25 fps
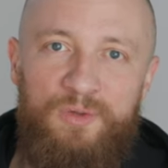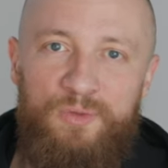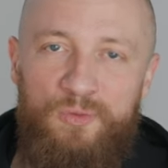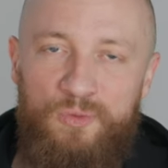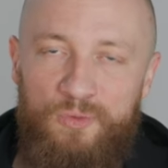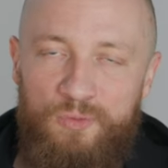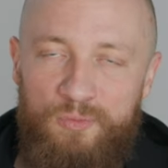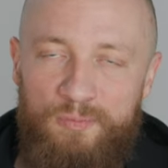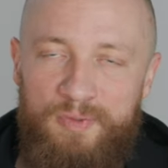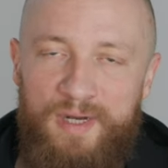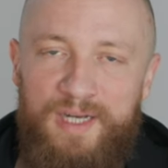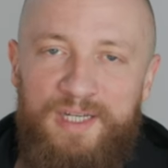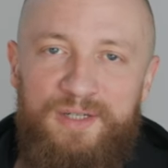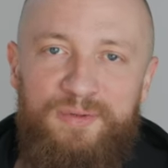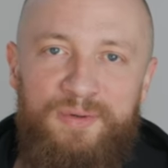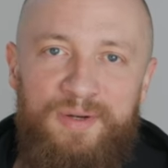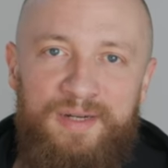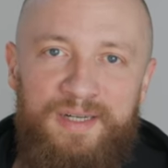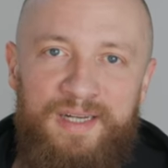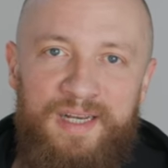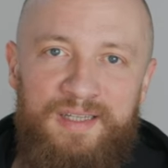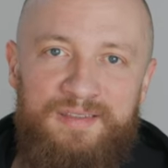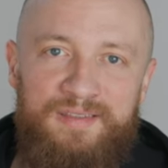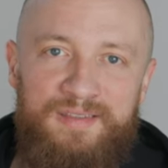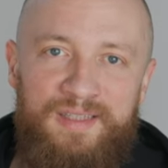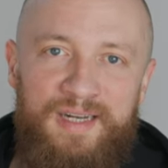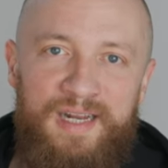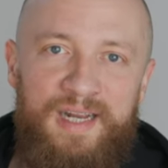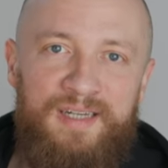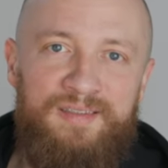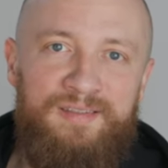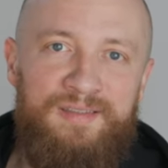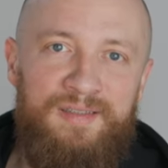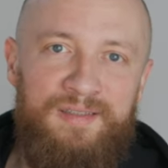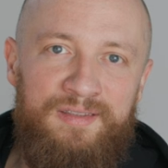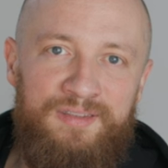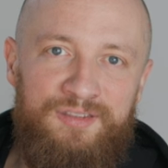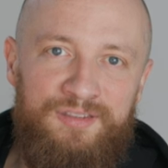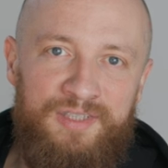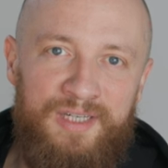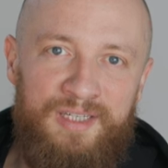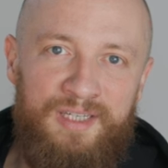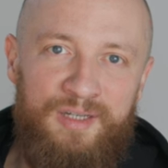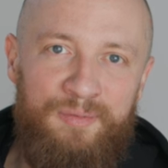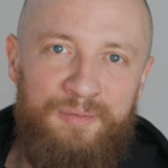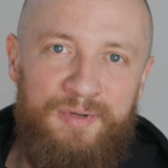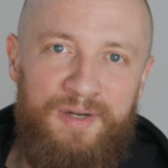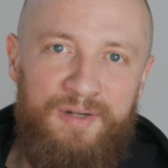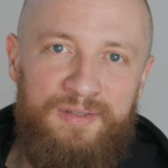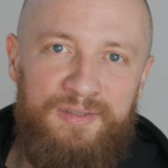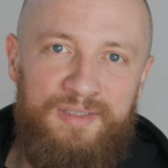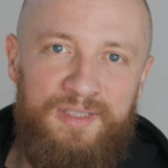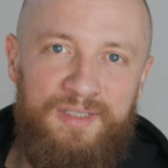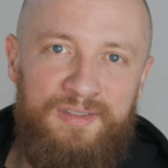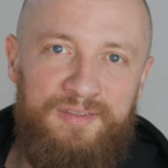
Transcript: who, by the way, has an excellent channel about